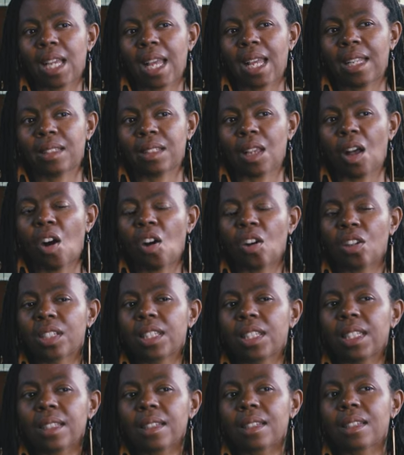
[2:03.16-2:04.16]
as
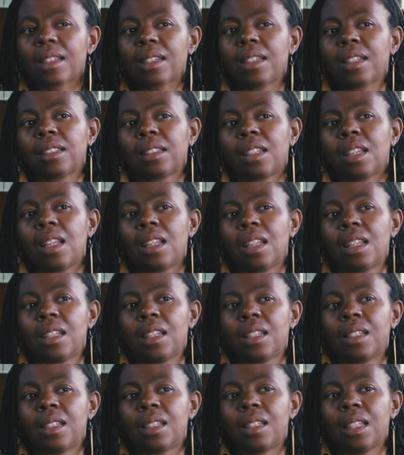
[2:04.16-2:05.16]
artist,
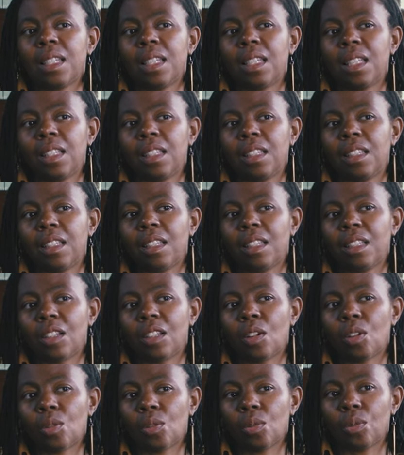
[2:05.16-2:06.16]
seeing
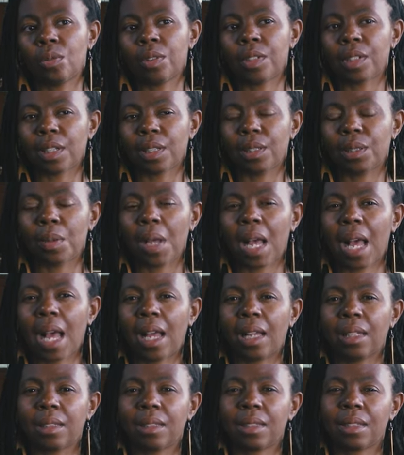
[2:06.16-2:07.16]
God also
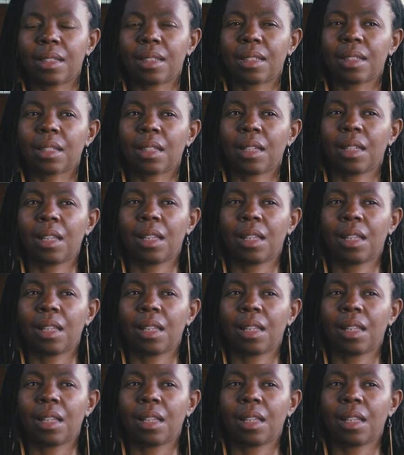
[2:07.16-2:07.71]
as